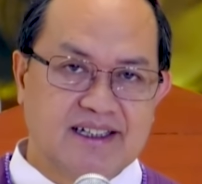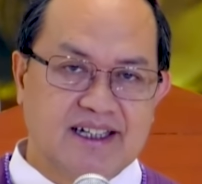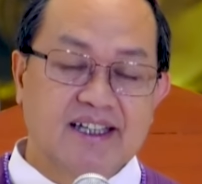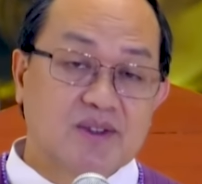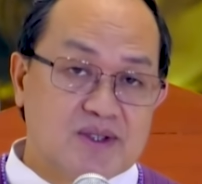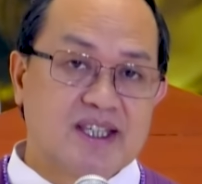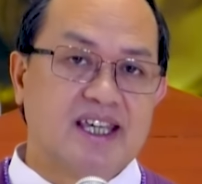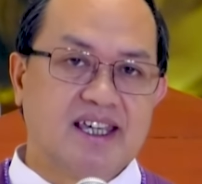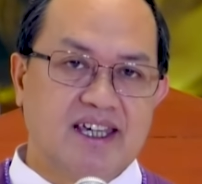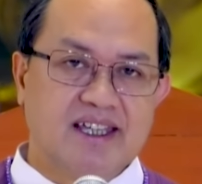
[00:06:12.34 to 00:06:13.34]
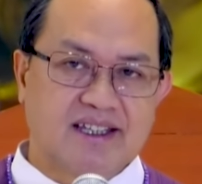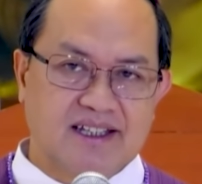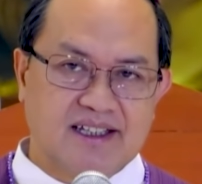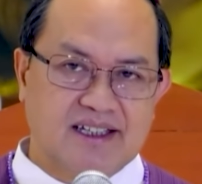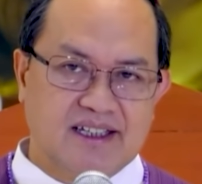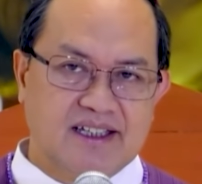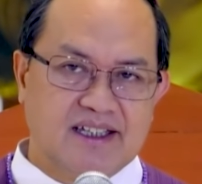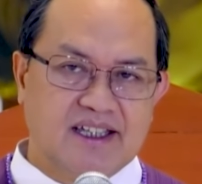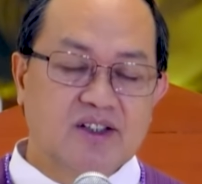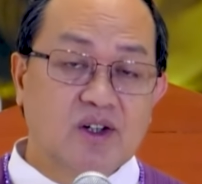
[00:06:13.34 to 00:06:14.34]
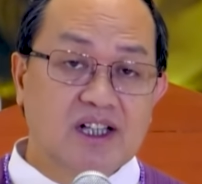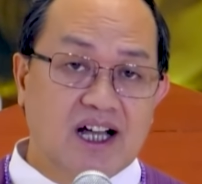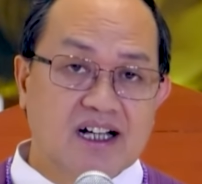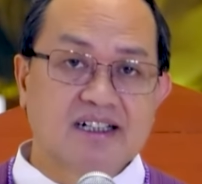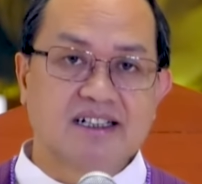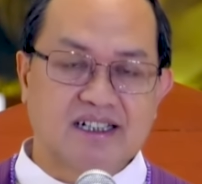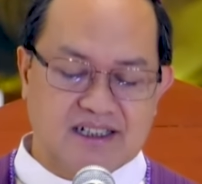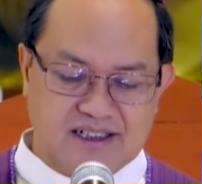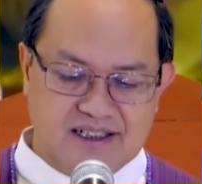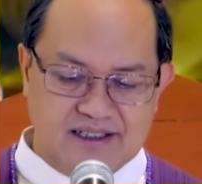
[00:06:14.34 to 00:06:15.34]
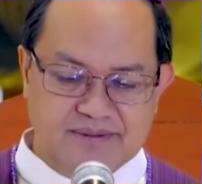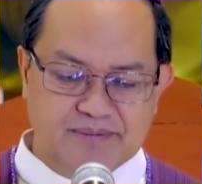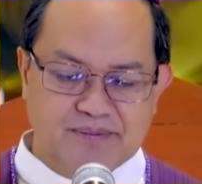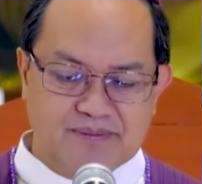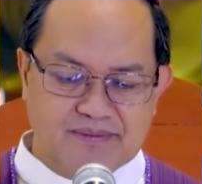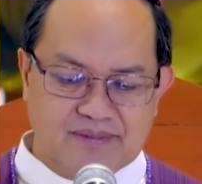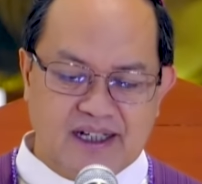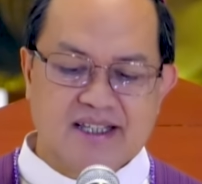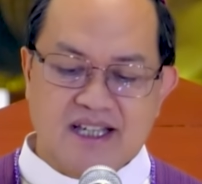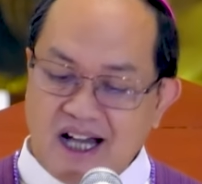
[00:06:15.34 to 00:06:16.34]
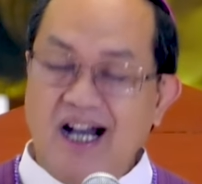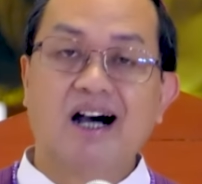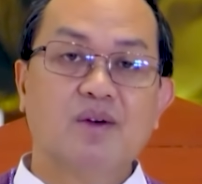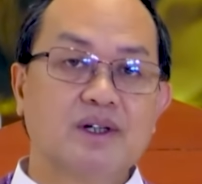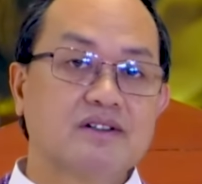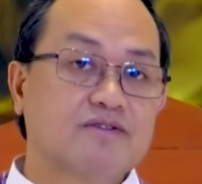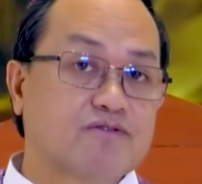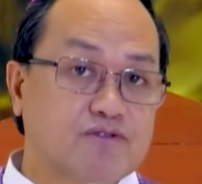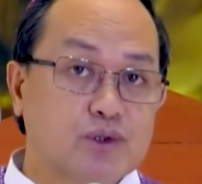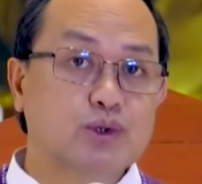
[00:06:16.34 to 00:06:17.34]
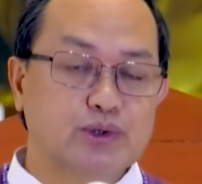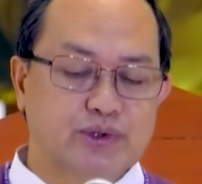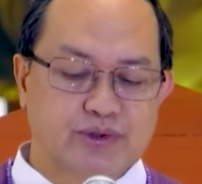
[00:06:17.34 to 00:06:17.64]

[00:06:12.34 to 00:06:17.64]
and to seek it in all hunger as our food.